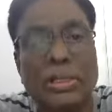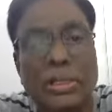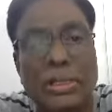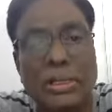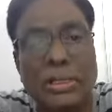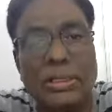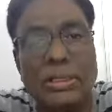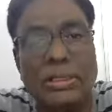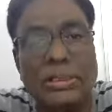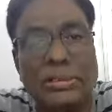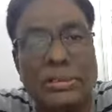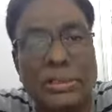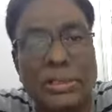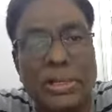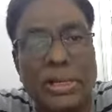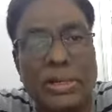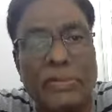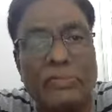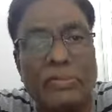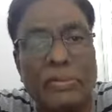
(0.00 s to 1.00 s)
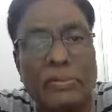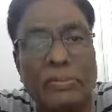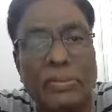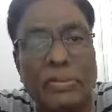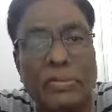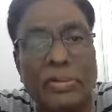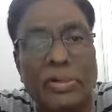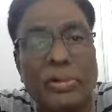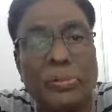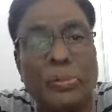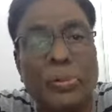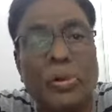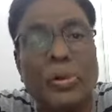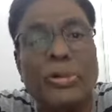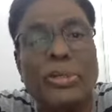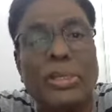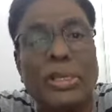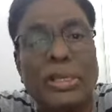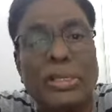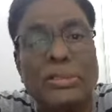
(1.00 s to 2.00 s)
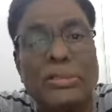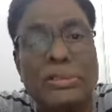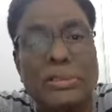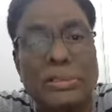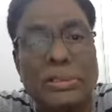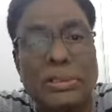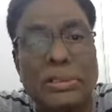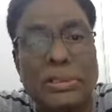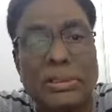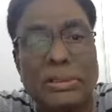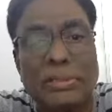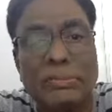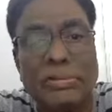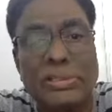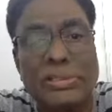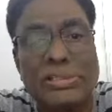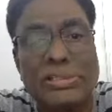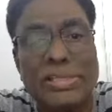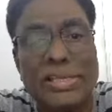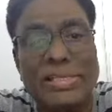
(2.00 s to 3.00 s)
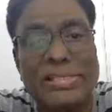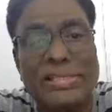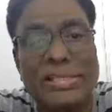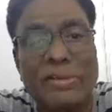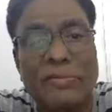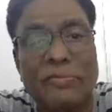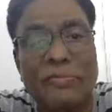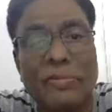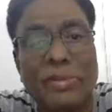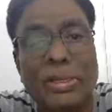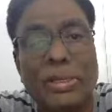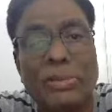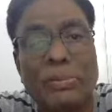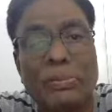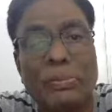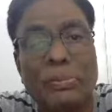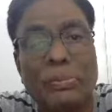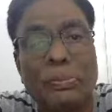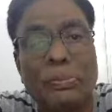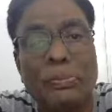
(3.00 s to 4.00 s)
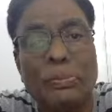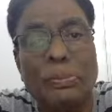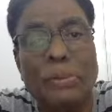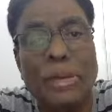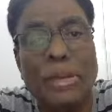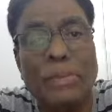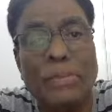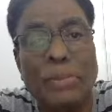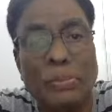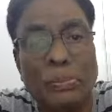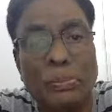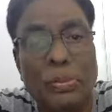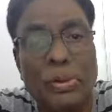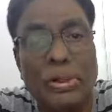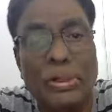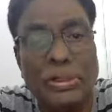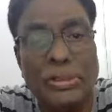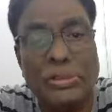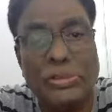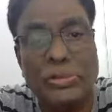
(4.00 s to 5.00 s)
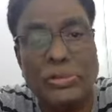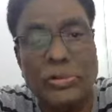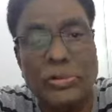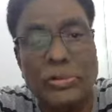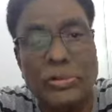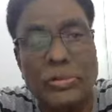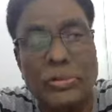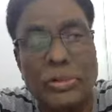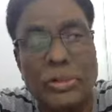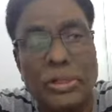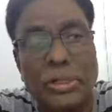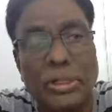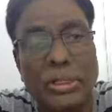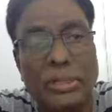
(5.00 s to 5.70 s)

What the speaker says: is derived from the word protease, which says of very prime importance to our body.